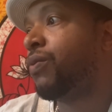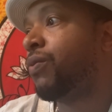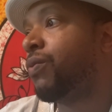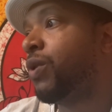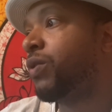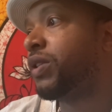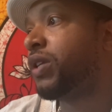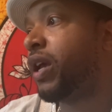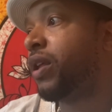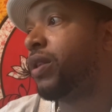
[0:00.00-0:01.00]
We will
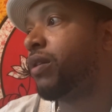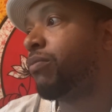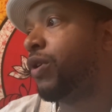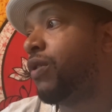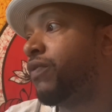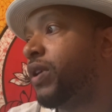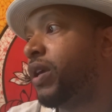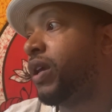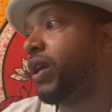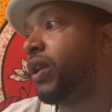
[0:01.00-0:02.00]
take them both, the
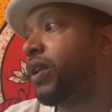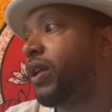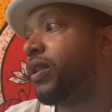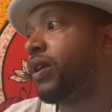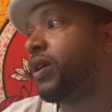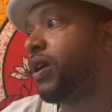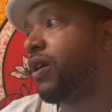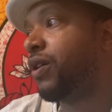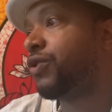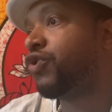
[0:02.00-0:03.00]
hen and the
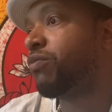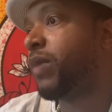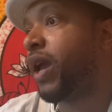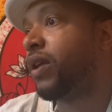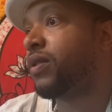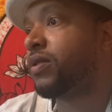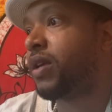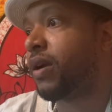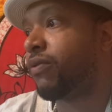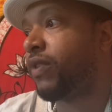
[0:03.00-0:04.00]
young, to make the
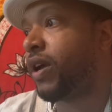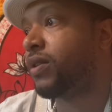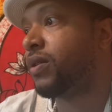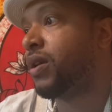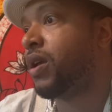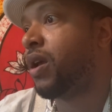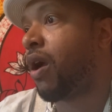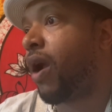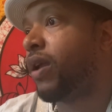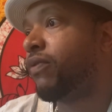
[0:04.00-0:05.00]
sacrifice.
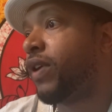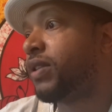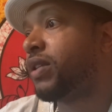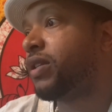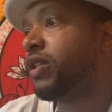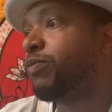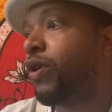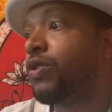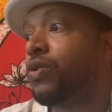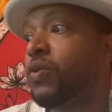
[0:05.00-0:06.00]
All right, I says this
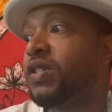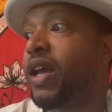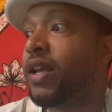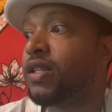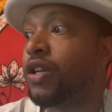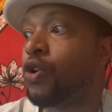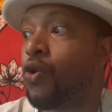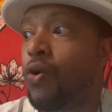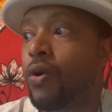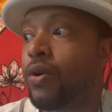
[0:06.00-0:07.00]
person who stays in the
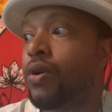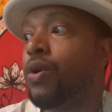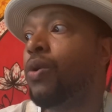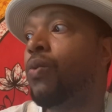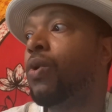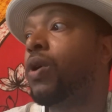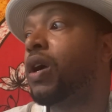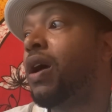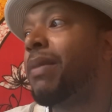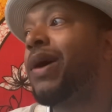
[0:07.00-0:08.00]
corner will
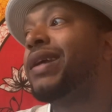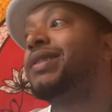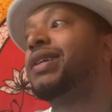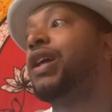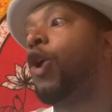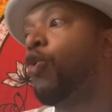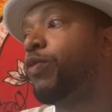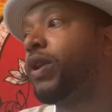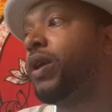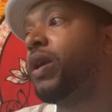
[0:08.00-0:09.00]
come out into the
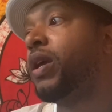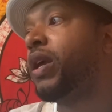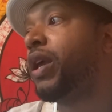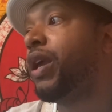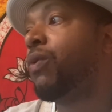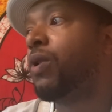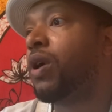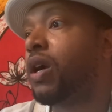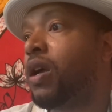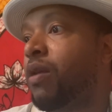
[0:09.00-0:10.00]
open. He will
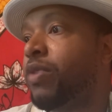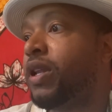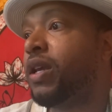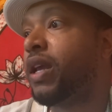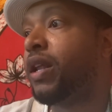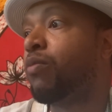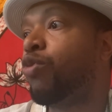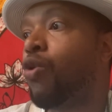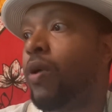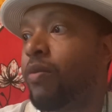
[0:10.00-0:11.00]
accompany an
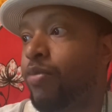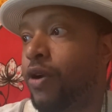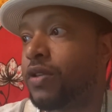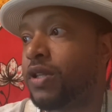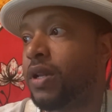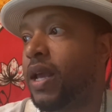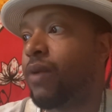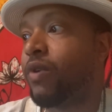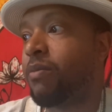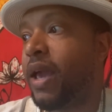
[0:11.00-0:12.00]
important person
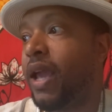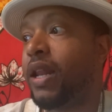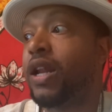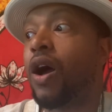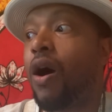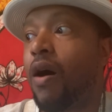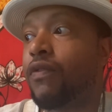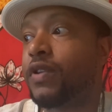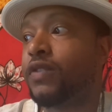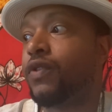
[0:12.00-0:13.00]
and remain in
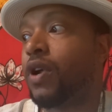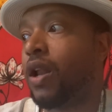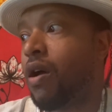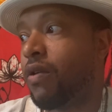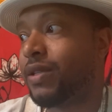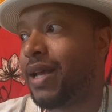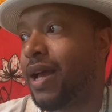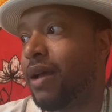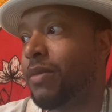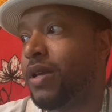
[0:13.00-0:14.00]
office for a long time.